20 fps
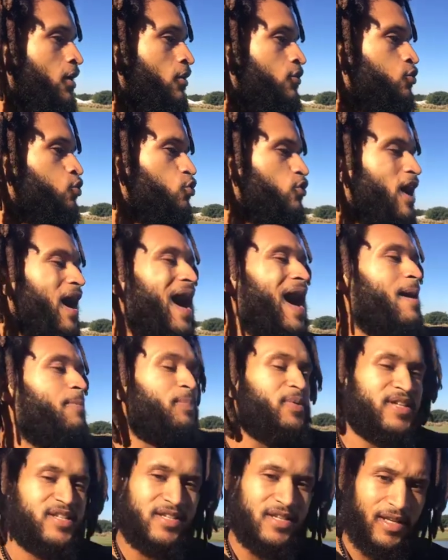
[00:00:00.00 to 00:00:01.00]
do the
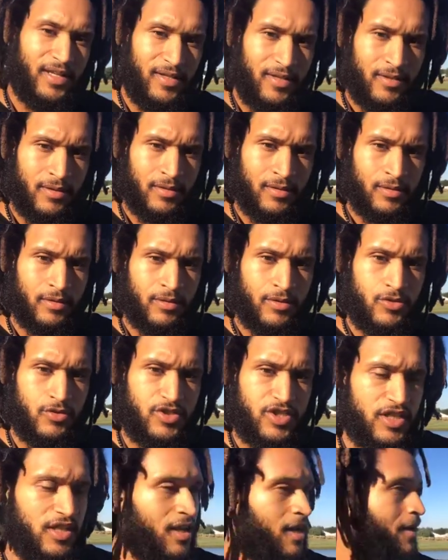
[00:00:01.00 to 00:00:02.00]
opposite. You
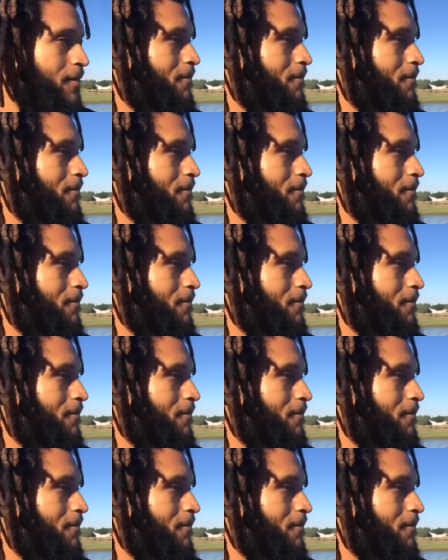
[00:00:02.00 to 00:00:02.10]
see,